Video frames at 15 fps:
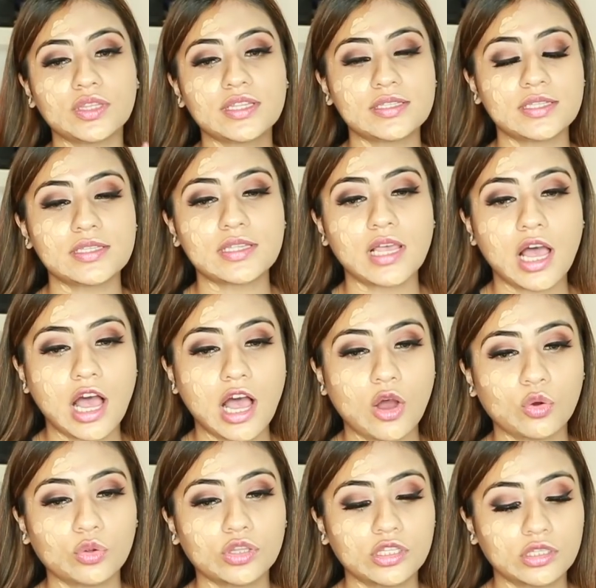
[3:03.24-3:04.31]
this is
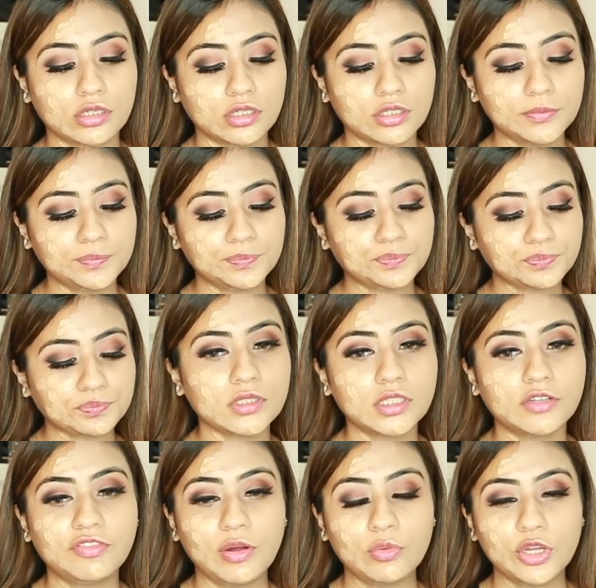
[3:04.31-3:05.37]
how the,
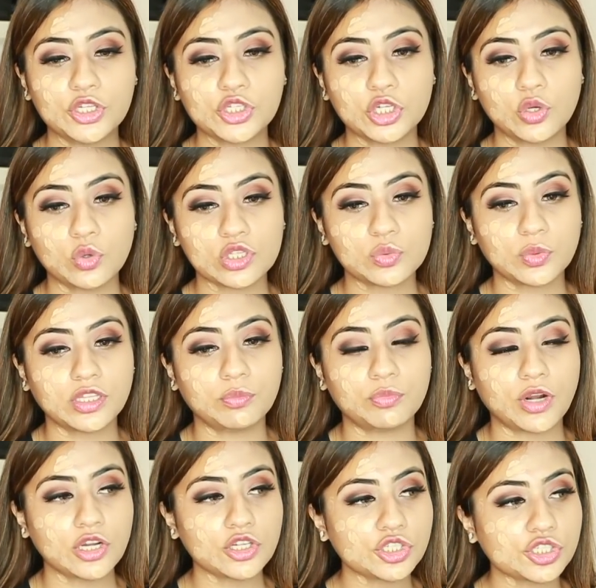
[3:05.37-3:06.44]
the, foundation looks with the
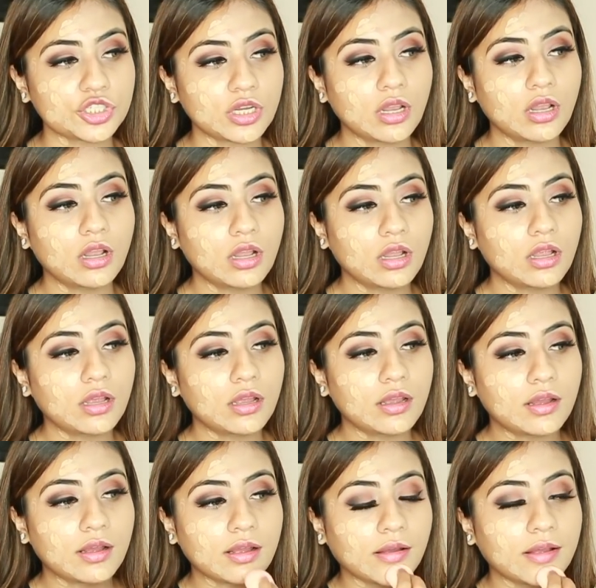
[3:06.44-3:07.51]
brush.
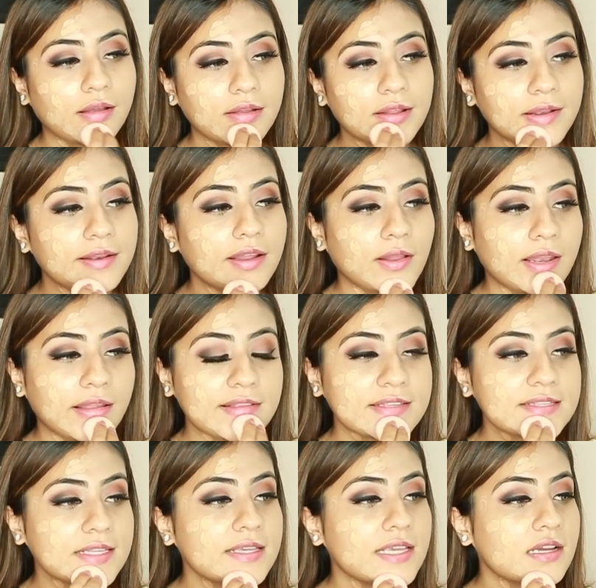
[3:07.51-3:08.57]
Uh, now let's
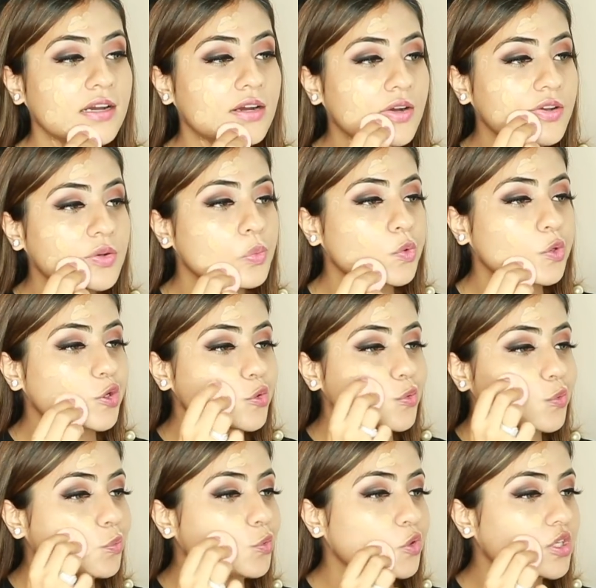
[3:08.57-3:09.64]
see how it works
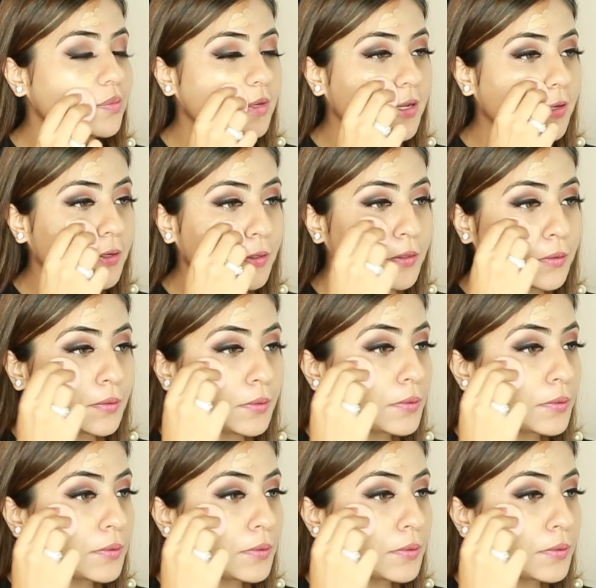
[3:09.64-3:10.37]
with Beauty Blender.